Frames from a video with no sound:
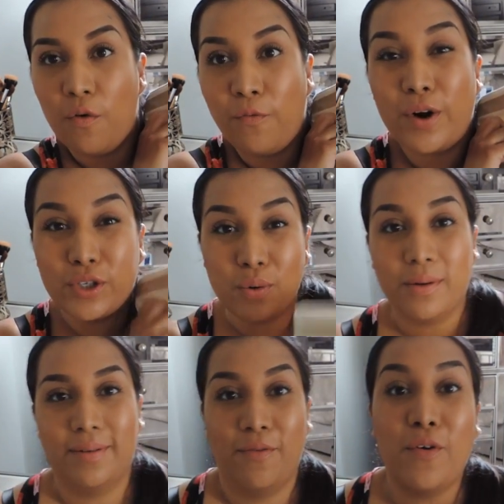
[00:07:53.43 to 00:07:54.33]
for
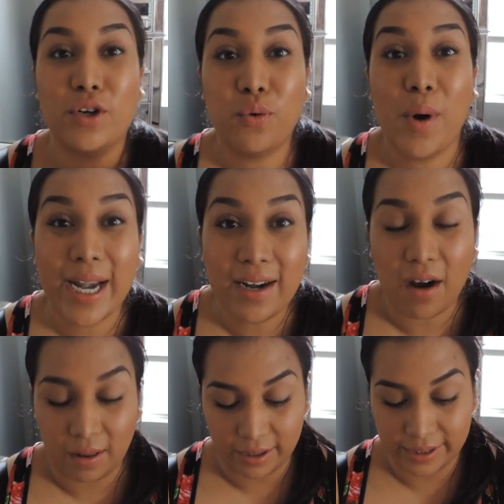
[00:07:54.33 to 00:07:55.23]

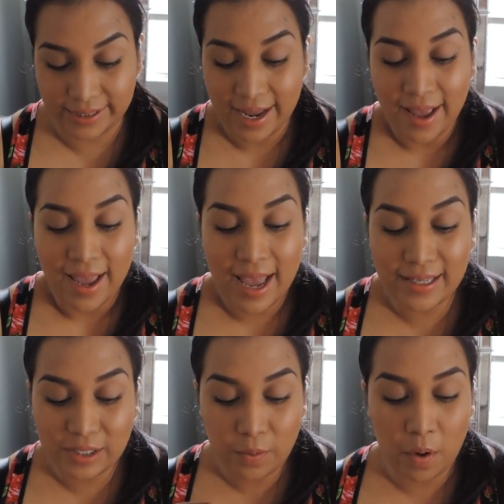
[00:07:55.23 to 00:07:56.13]
$20.
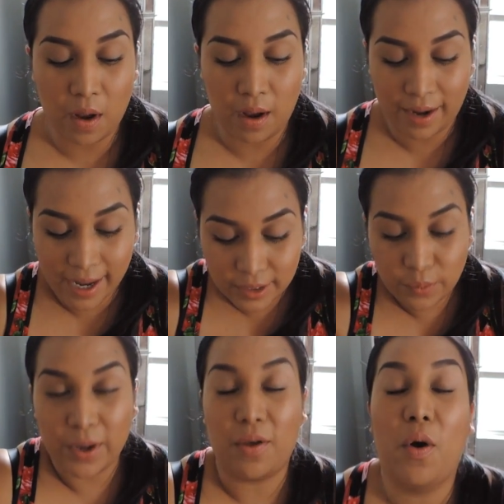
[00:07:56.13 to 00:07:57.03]
It
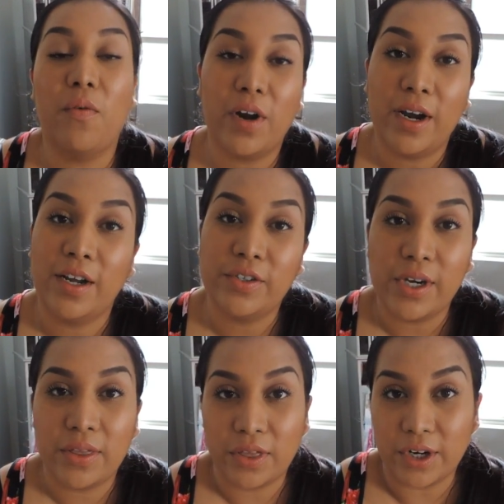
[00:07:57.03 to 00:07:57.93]
comes with over
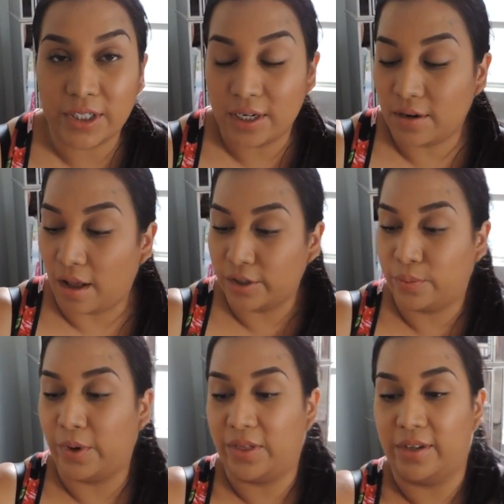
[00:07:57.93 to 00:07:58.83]

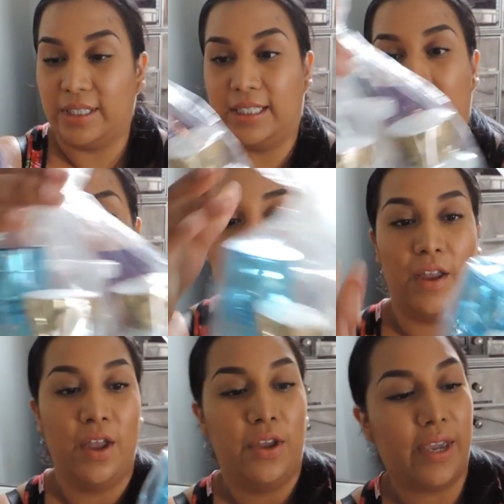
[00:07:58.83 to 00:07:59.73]
$113 worth of
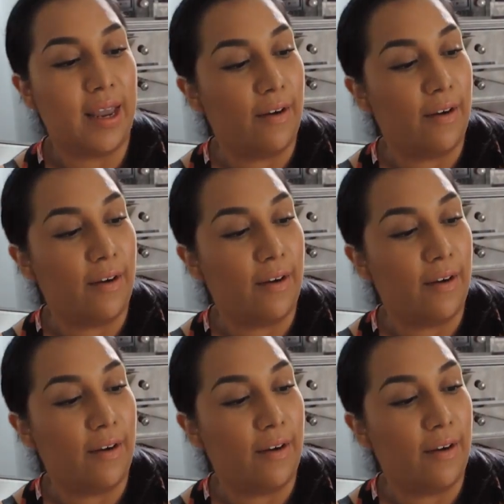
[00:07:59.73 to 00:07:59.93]
stuff. You